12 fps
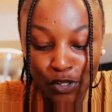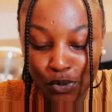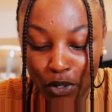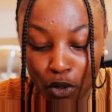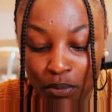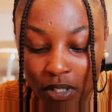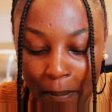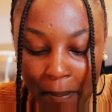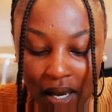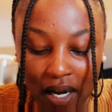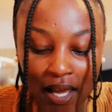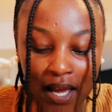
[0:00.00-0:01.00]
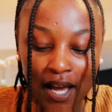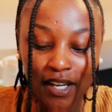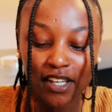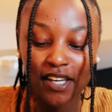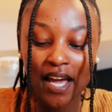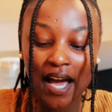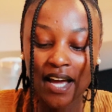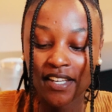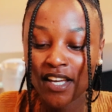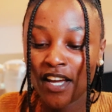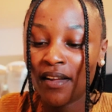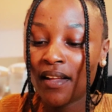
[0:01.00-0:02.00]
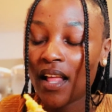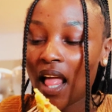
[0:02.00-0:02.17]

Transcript: Sindu mtembelee haki yaye.